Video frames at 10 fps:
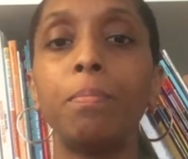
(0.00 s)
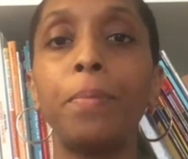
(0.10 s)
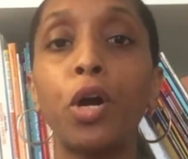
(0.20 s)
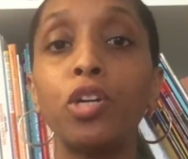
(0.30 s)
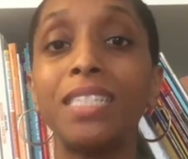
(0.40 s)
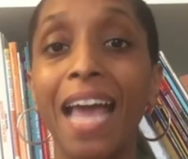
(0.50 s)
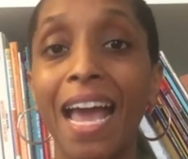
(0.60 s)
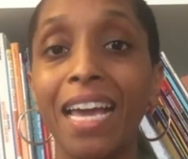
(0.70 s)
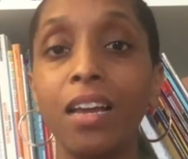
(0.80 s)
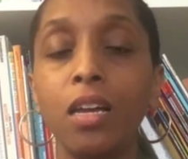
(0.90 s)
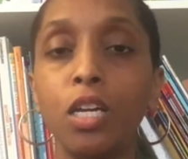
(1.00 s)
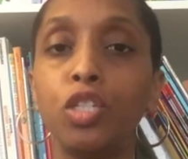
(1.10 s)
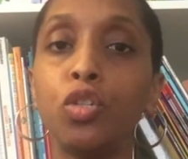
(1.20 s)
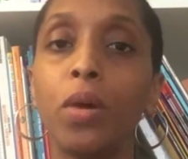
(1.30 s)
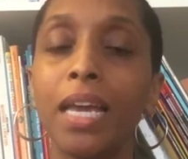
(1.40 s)
per day
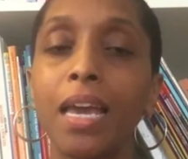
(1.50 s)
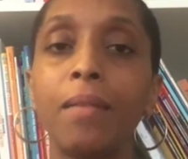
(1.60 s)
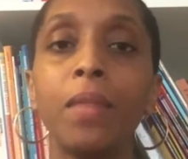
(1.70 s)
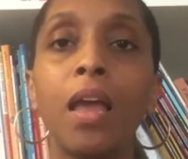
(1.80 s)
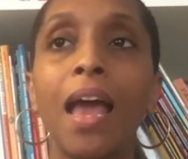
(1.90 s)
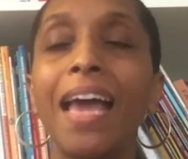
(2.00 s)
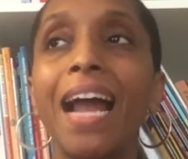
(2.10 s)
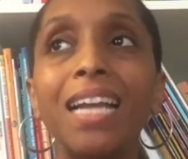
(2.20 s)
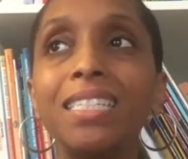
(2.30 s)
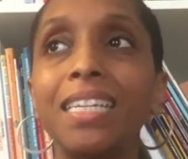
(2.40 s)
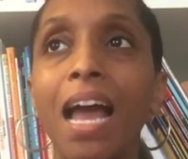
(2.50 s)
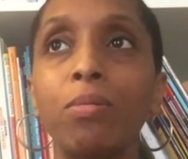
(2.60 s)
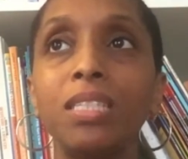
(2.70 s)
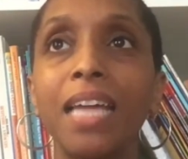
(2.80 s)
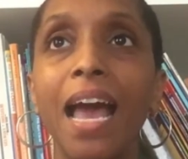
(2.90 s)
doing it. And honestly, I
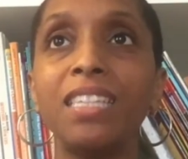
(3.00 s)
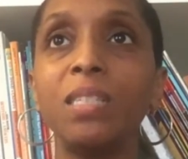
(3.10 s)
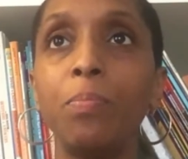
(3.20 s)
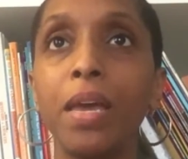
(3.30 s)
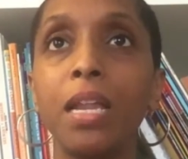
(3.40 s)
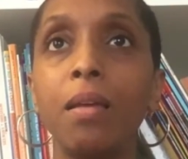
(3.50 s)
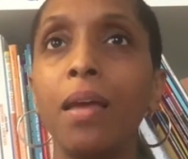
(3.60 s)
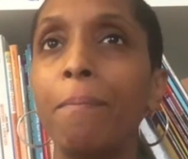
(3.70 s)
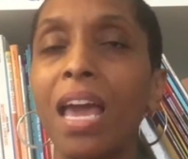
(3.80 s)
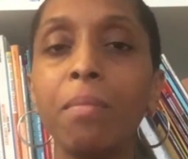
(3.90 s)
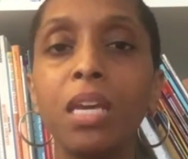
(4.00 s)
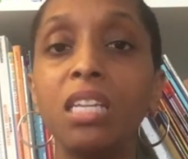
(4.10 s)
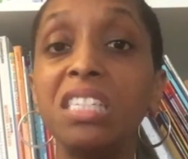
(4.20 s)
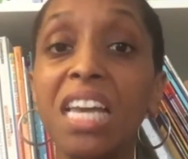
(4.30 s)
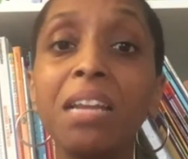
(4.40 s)
would say I spend
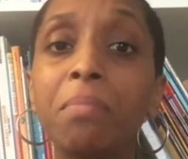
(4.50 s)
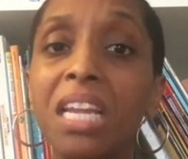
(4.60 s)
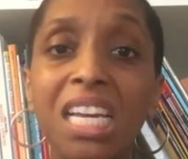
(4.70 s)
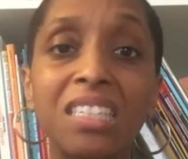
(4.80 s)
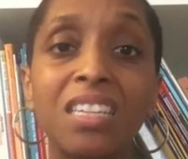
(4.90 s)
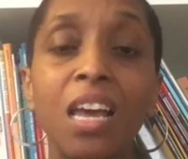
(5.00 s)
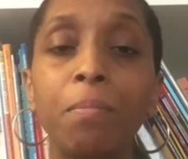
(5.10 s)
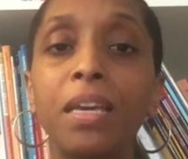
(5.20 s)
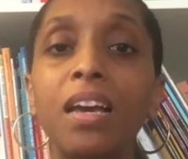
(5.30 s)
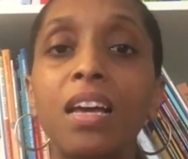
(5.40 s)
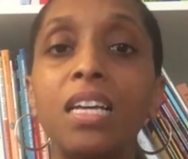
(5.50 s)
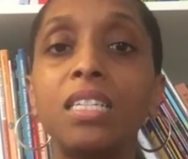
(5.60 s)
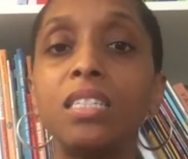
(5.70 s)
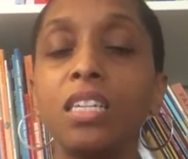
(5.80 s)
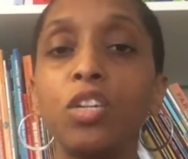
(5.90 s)
maybe 10 minutes,
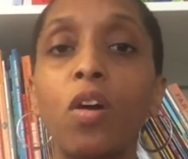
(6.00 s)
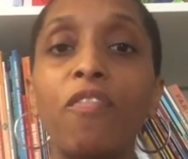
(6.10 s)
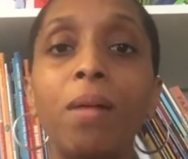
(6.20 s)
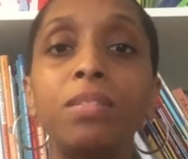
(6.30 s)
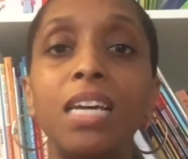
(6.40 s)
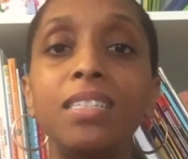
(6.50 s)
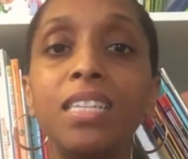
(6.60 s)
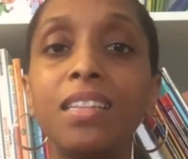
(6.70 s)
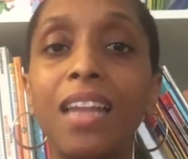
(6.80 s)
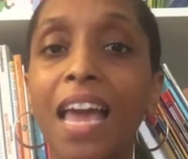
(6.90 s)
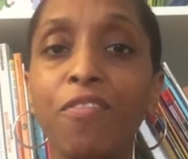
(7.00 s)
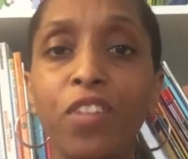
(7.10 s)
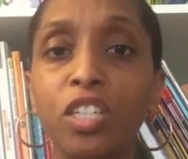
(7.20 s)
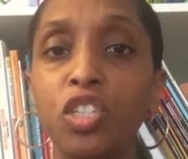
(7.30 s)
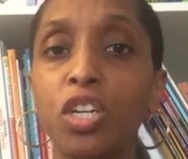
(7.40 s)
because, if I'm dusting the light
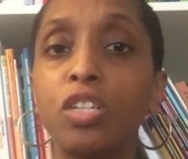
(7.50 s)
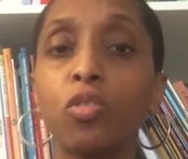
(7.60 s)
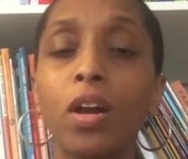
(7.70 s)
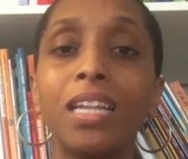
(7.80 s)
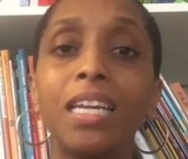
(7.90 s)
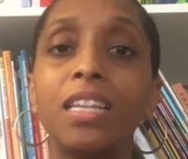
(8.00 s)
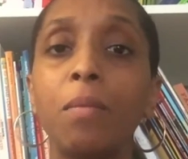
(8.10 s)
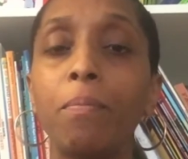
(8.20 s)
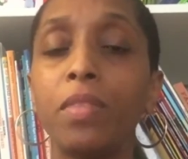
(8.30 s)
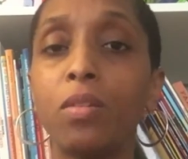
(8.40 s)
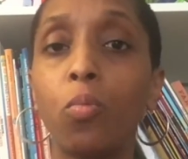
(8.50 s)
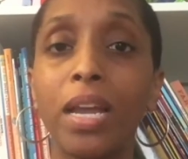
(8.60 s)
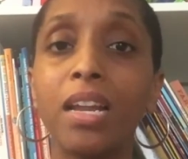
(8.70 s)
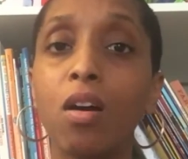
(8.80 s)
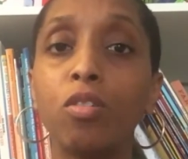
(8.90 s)
fixtures or cleaning the
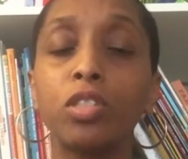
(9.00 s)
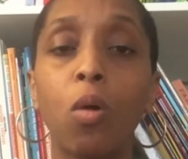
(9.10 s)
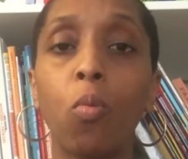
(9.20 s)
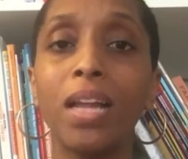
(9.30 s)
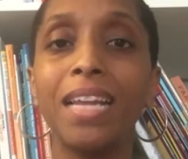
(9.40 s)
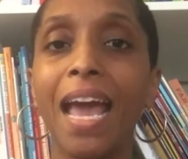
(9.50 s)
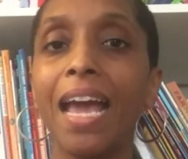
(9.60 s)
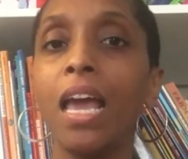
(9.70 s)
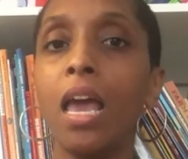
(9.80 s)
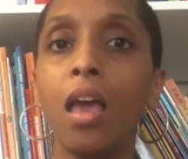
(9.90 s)
windows on one day,